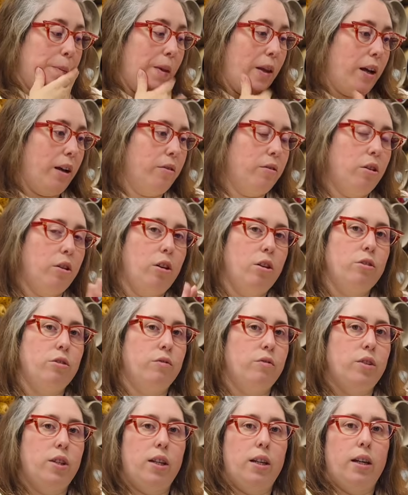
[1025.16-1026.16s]
I've got loads of
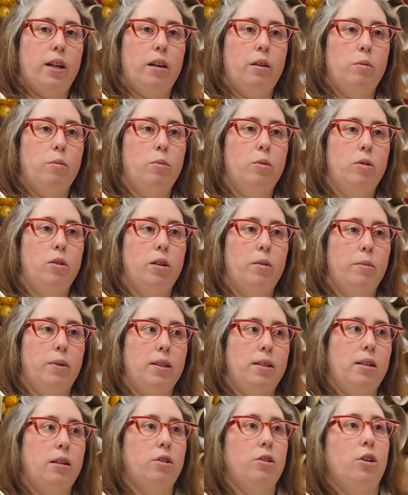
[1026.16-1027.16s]
DK wool in my
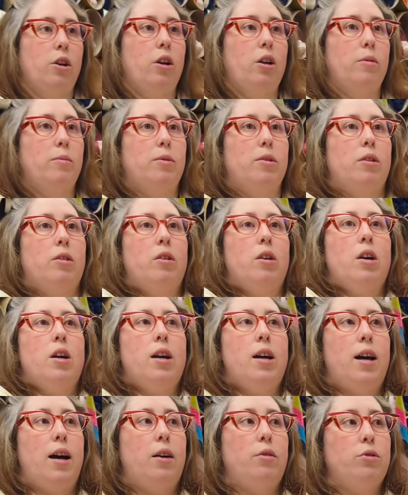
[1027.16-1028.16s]
stash at home, so
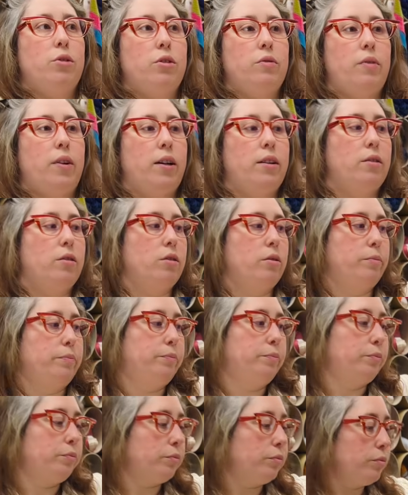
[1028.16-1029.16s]
I'll just find some
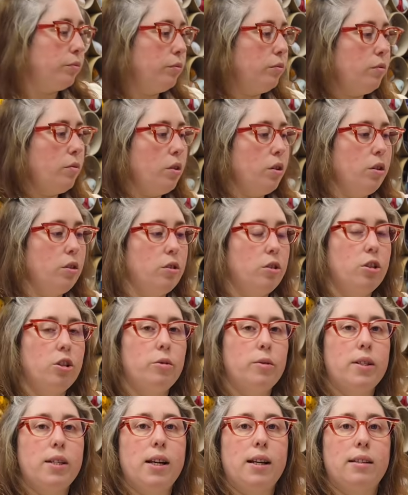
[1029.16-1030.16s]
to do
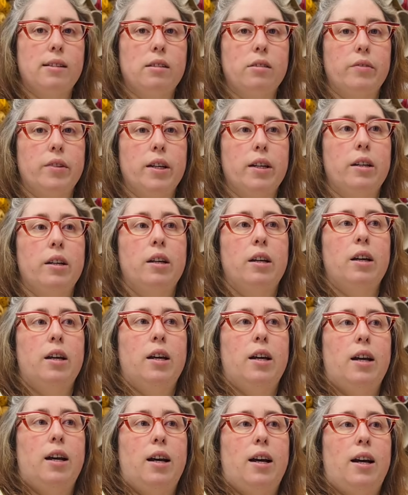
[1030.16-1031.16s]
a test of it
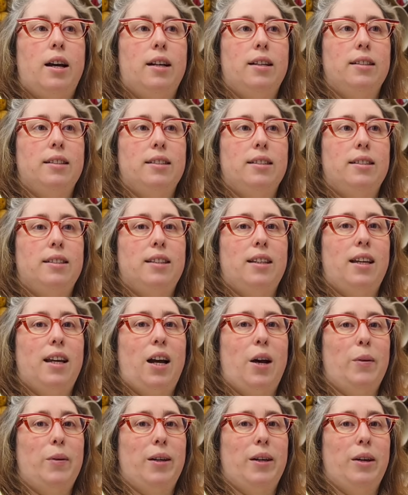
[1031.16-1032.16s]
and see
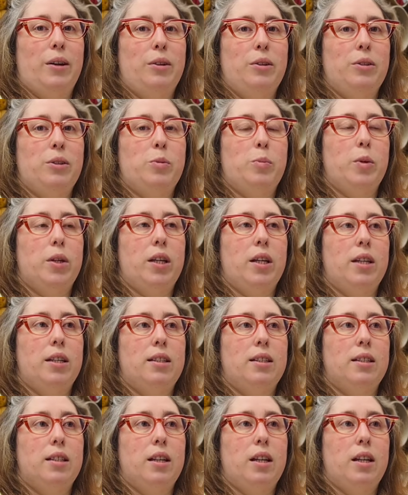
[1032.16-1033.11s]
how it goes. But it is,